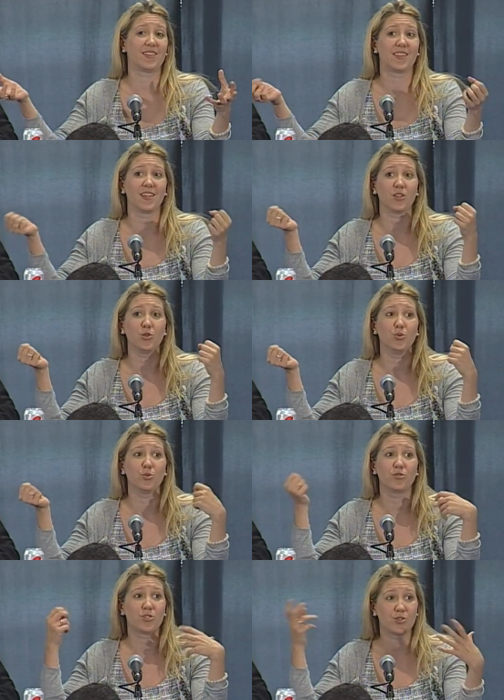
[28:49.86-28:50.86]
that you
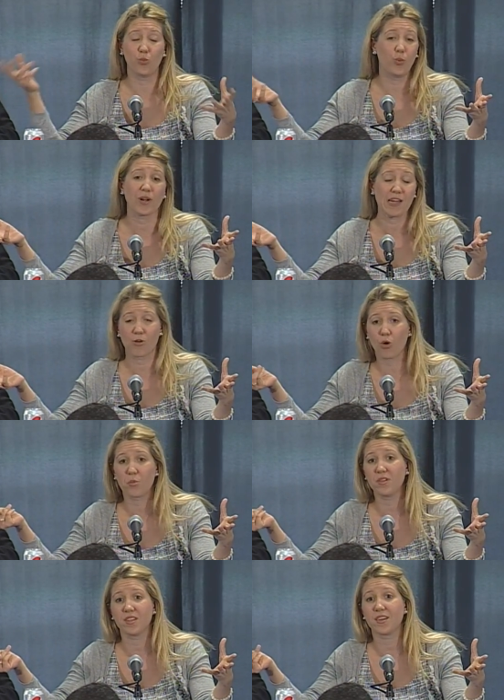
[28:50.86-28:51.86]
wouldn't
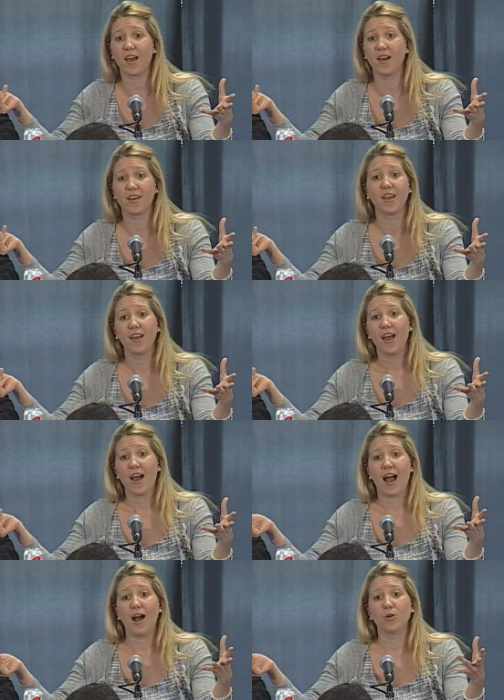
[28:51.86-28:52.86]
normally get
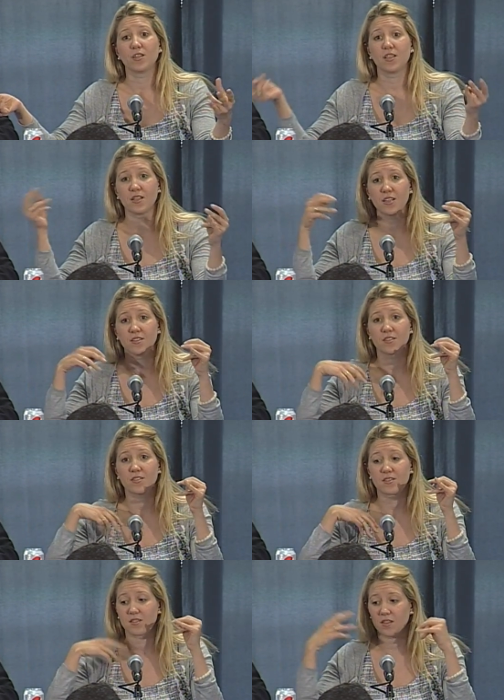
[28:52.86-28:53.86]
out in
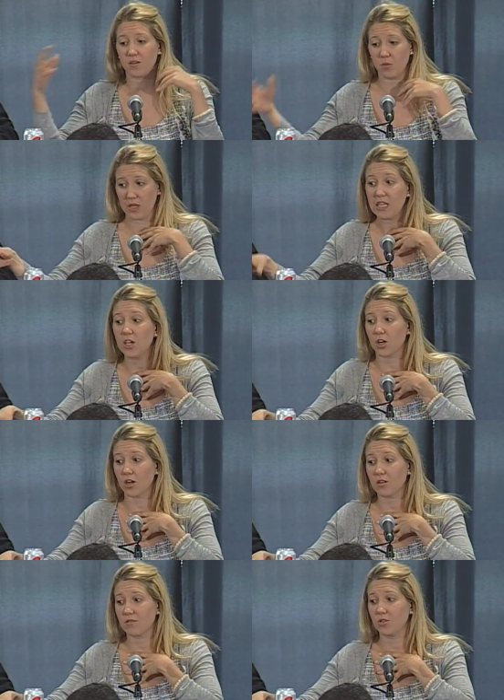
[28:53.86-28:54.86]
his
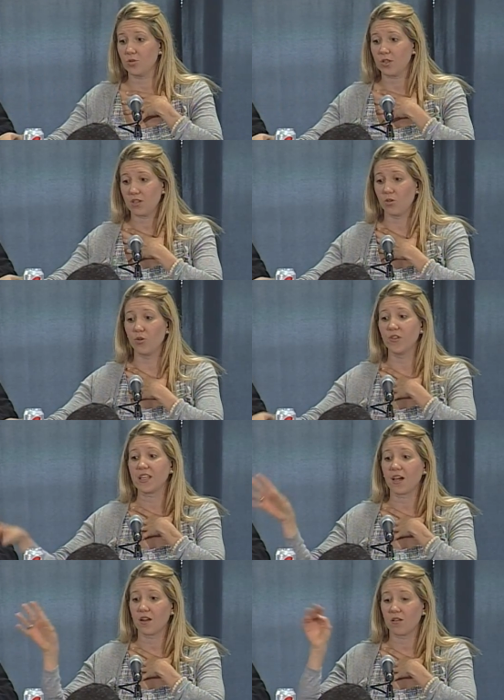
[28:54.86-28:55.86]
here you can only
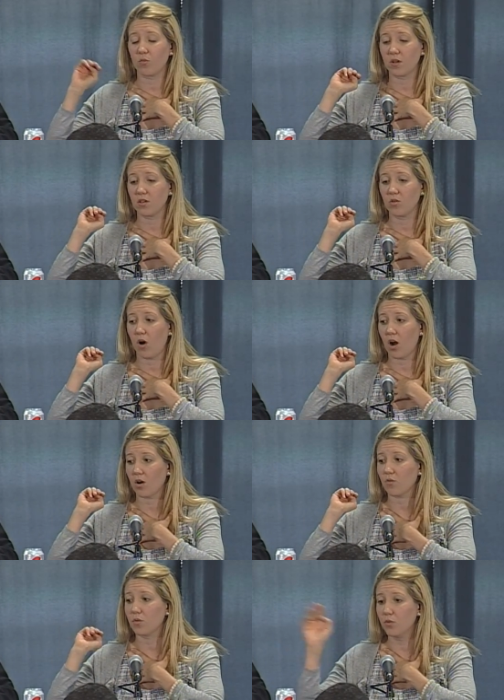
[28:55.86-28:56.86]
get it when you are
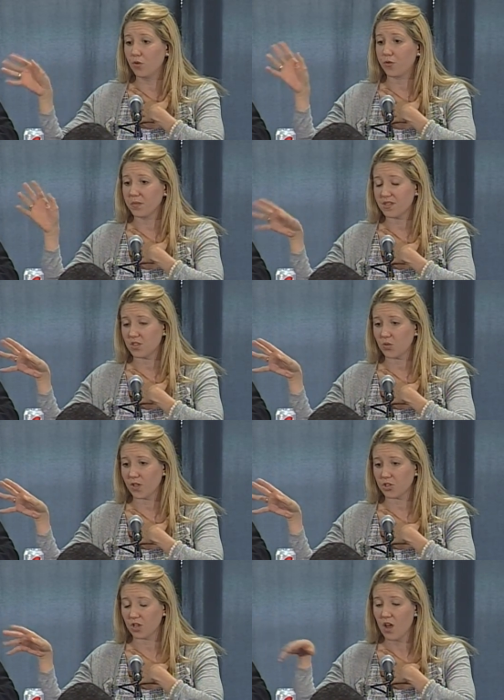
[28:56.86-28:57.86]
removed from the
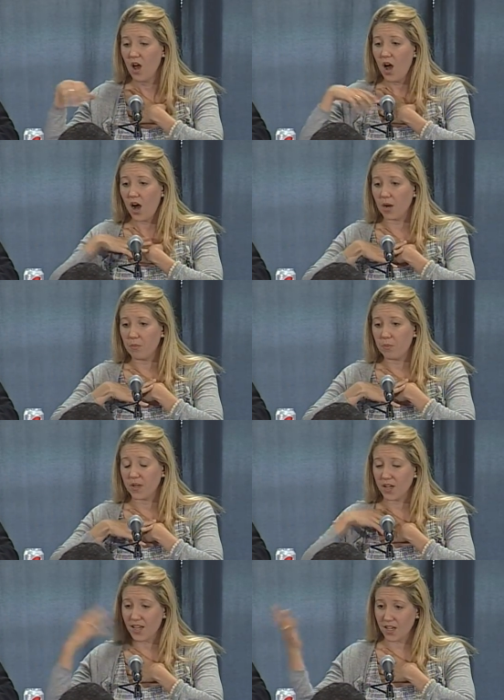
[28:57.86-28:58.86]
situation um, but
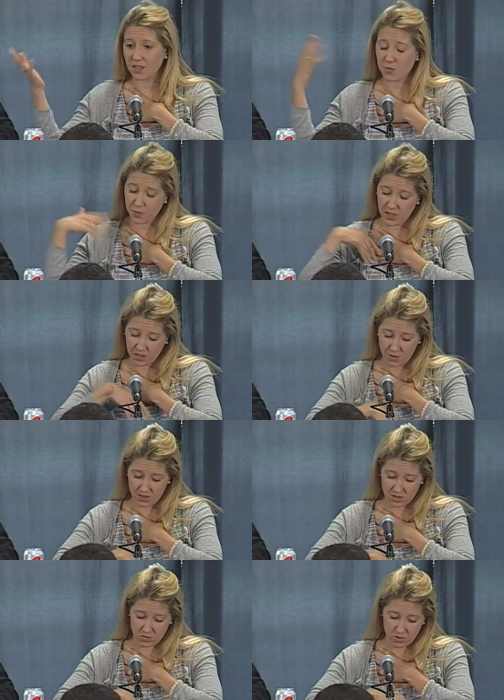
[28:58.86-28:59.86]
again getting back
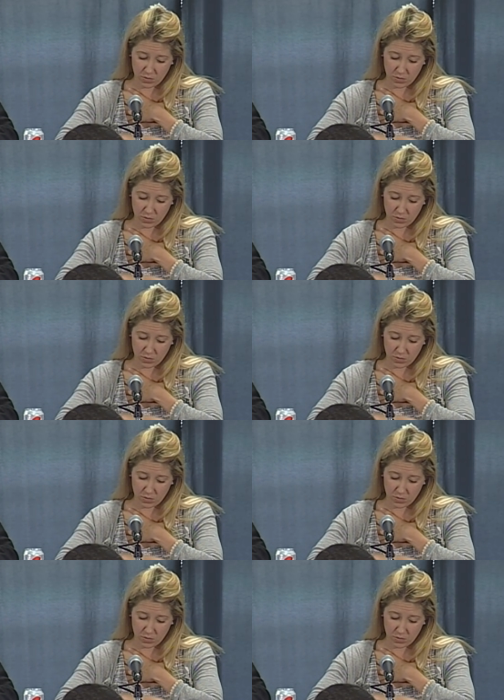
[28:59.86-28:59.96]
to the